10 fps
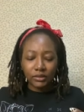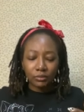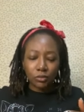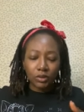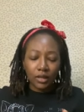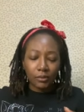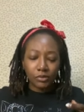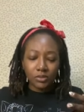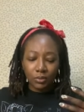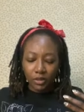the more time you
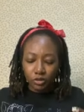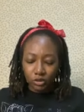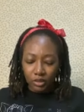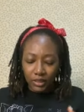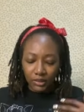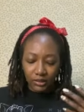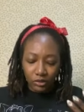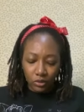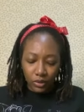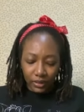spend journaling
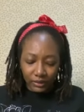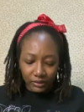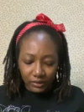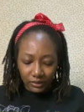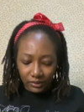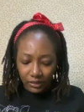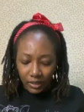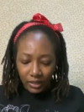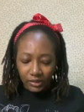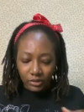your ideas,
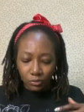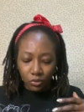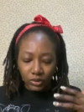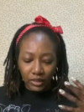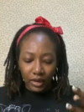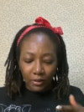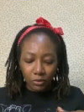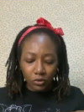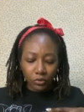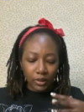the more time
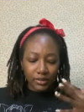you